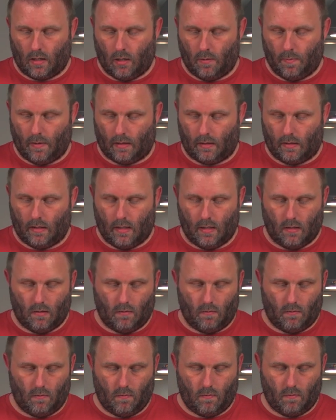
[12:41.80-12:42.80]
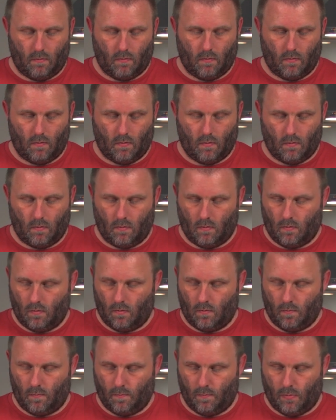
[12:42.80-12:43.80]
go back down,
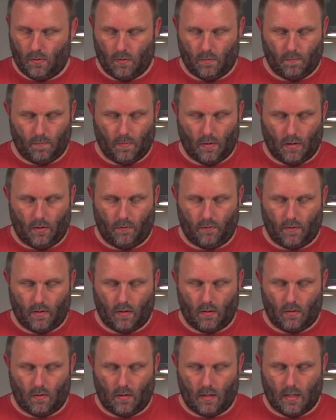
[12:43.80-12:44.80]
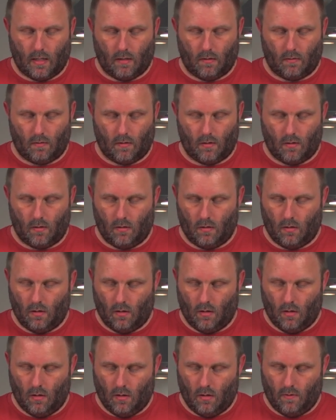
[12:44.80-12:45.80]
put them both down at
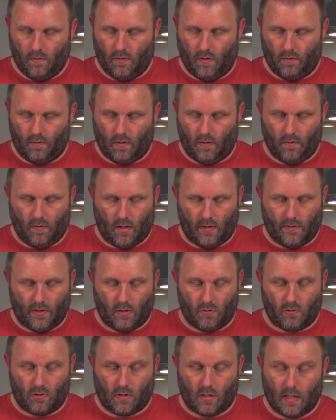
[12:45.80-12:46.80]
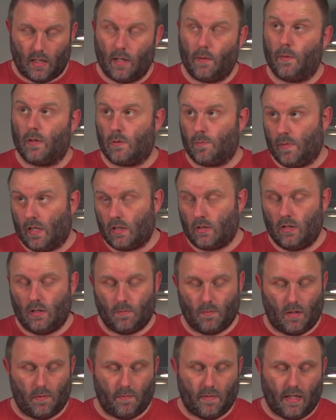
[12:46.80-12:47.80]
5500K, which matches
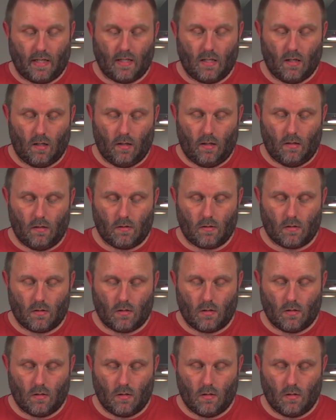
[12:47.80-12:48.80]
my main lights.